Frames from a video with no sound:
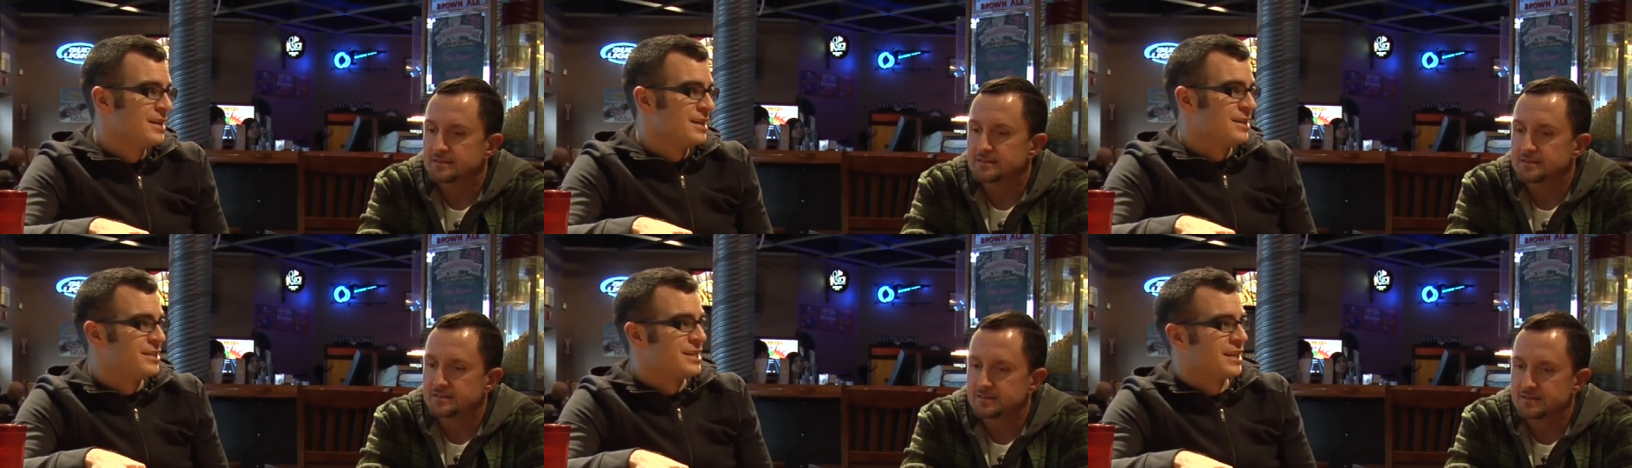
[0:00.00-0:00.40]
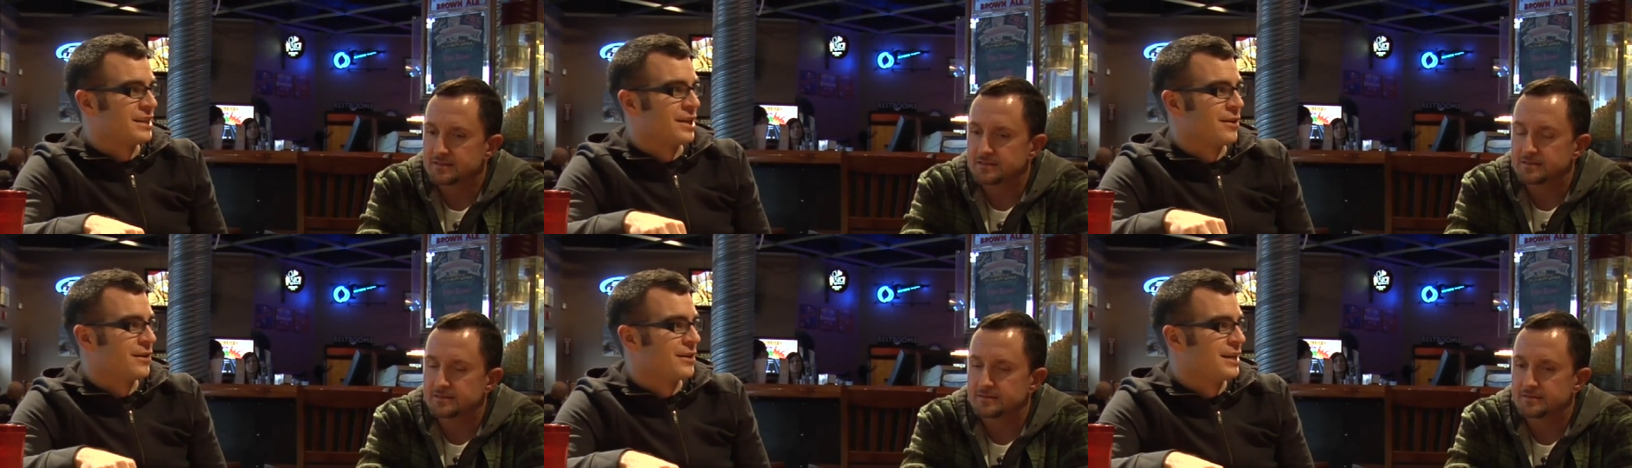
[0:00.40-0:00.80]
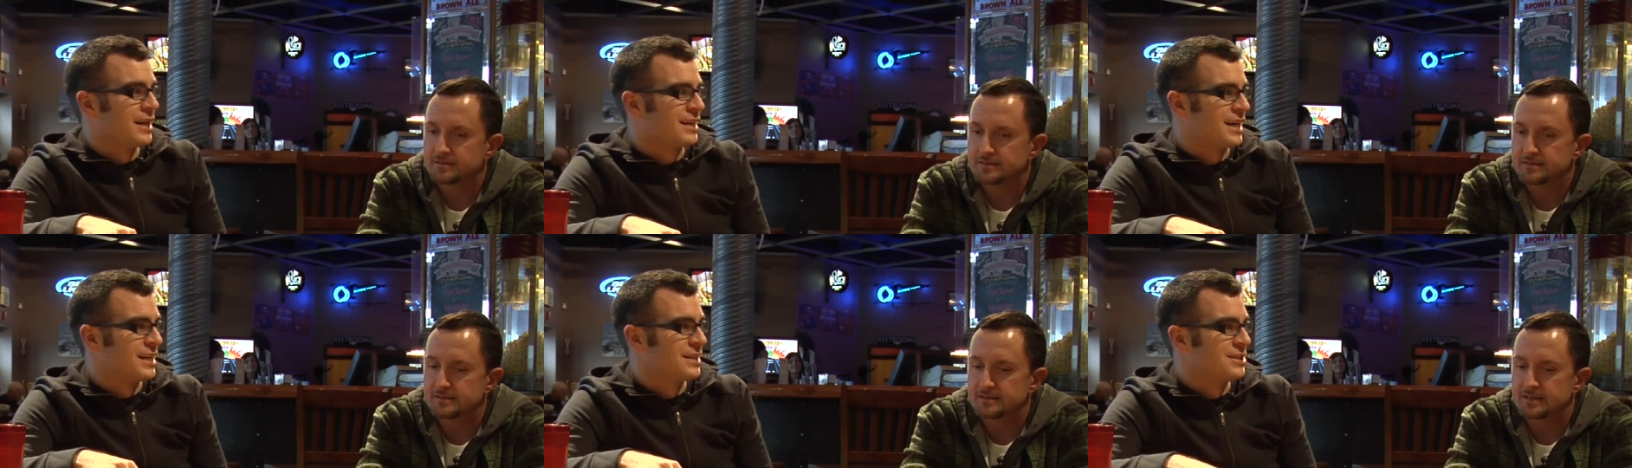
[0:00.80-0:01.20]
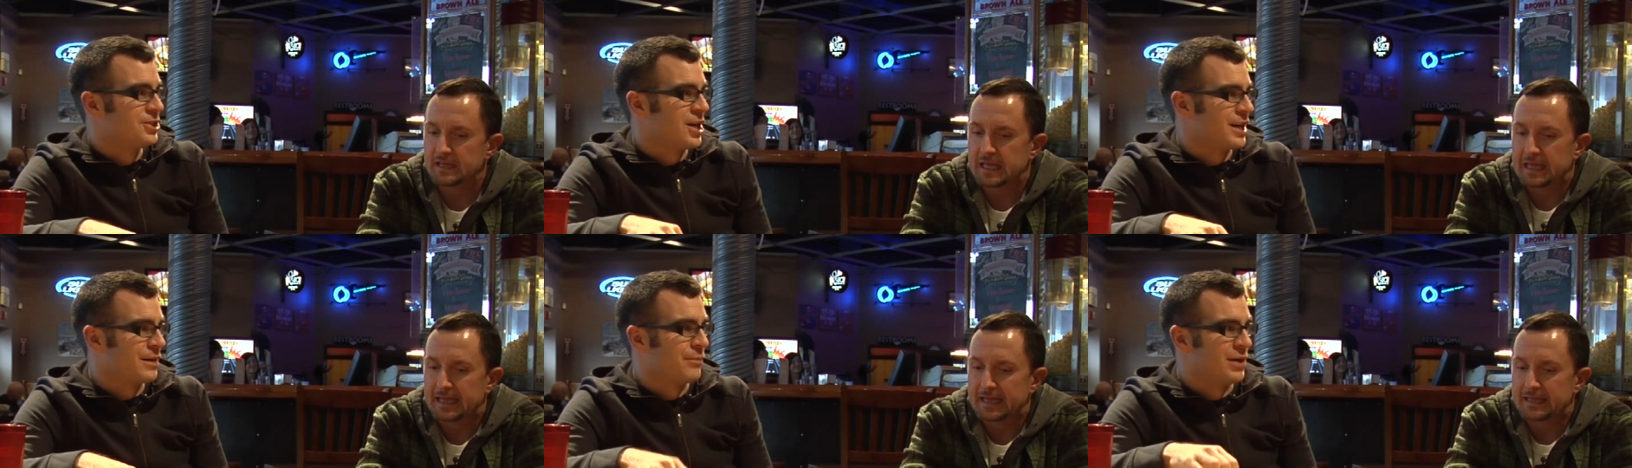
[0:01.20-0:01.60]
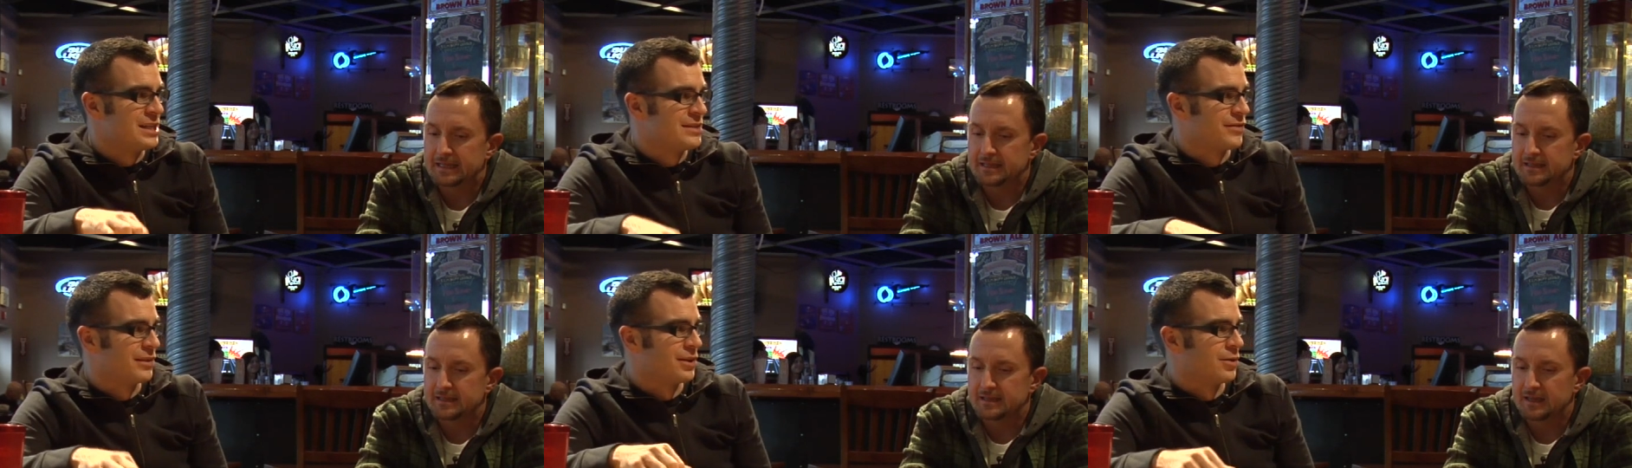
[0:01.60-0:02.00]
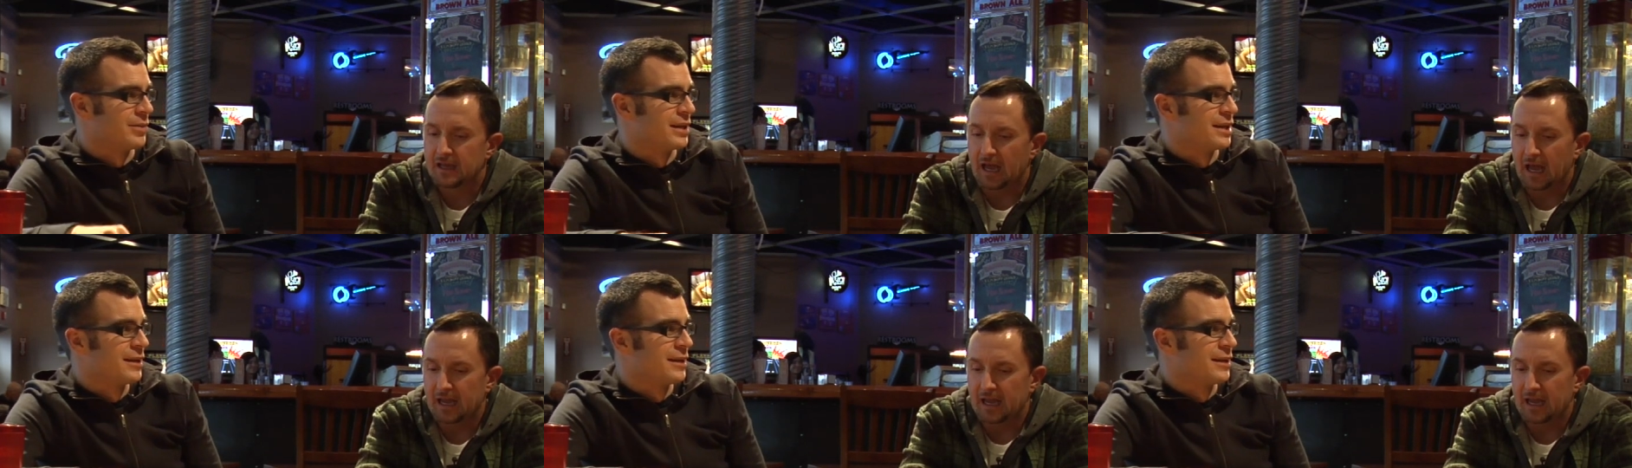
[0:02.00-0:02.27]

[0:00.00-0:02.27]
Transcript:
Speaker 1: you sit there and, and kind of jog in place for a little bit.